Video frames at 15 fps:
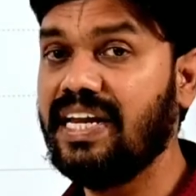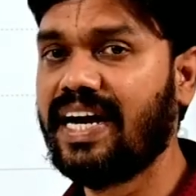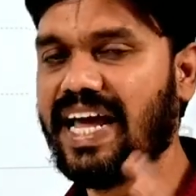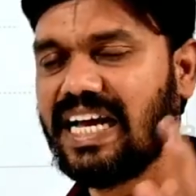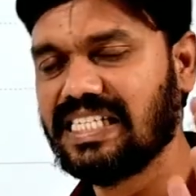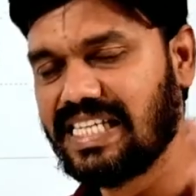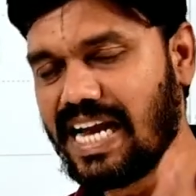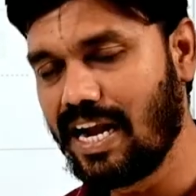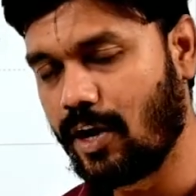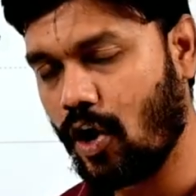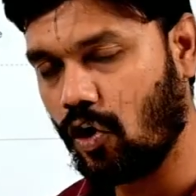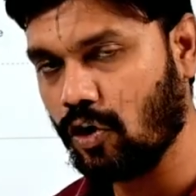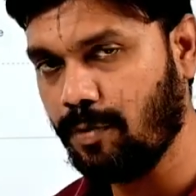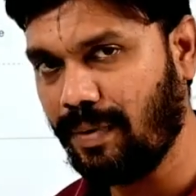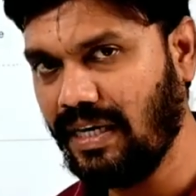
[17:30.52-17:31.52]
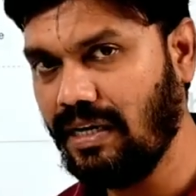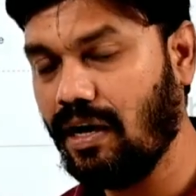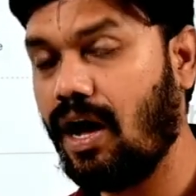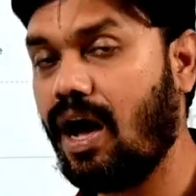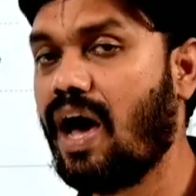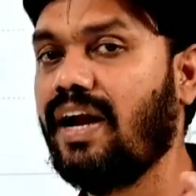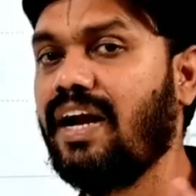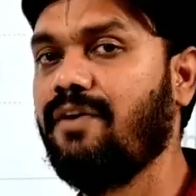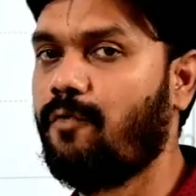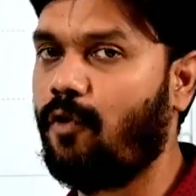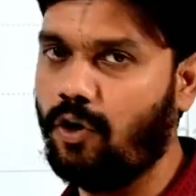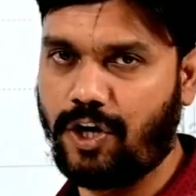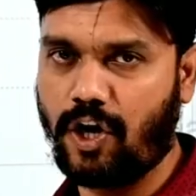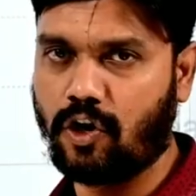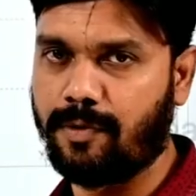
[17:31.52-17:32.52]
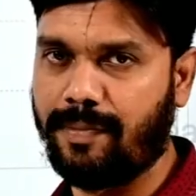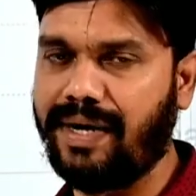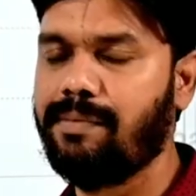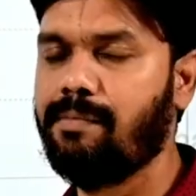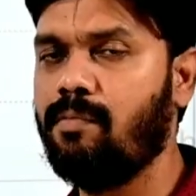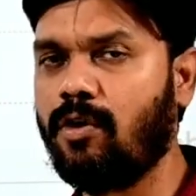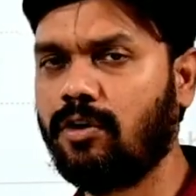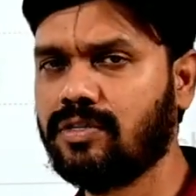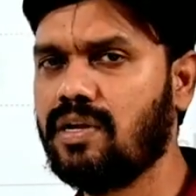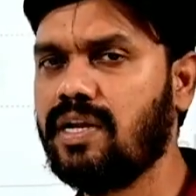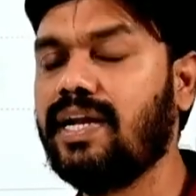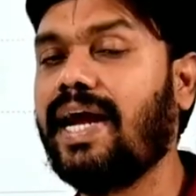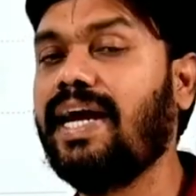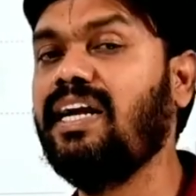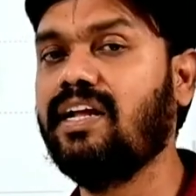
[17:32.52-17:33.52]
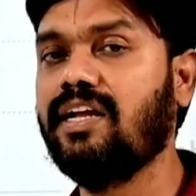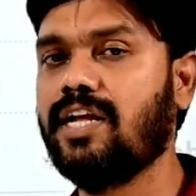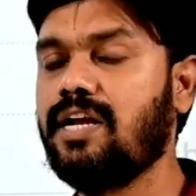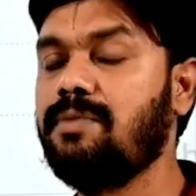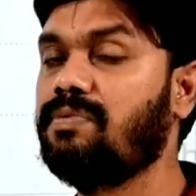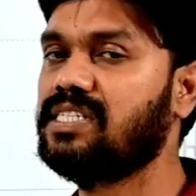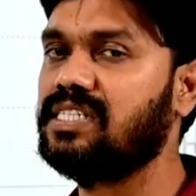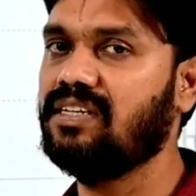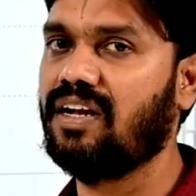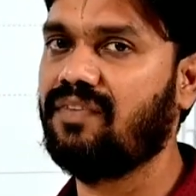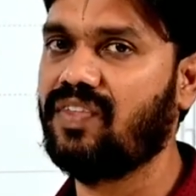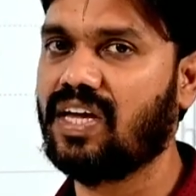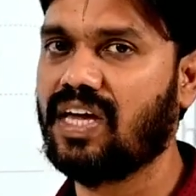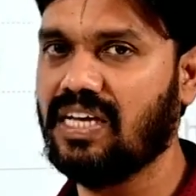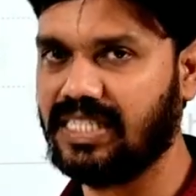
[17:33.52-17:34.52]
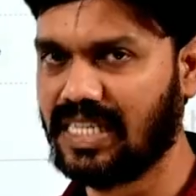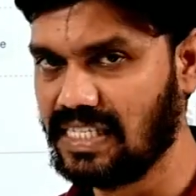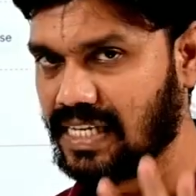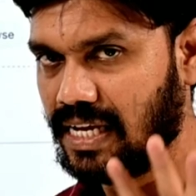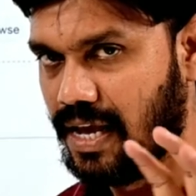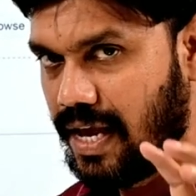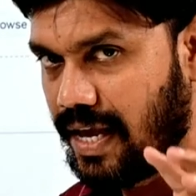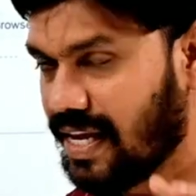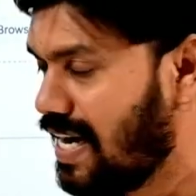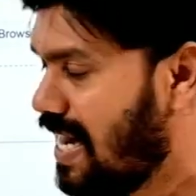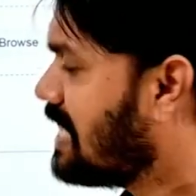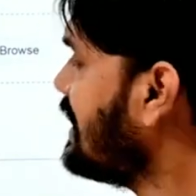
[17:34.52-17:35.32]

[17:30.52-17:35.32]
in an Excel document or in a Word document. Mostly 99% of the cases in an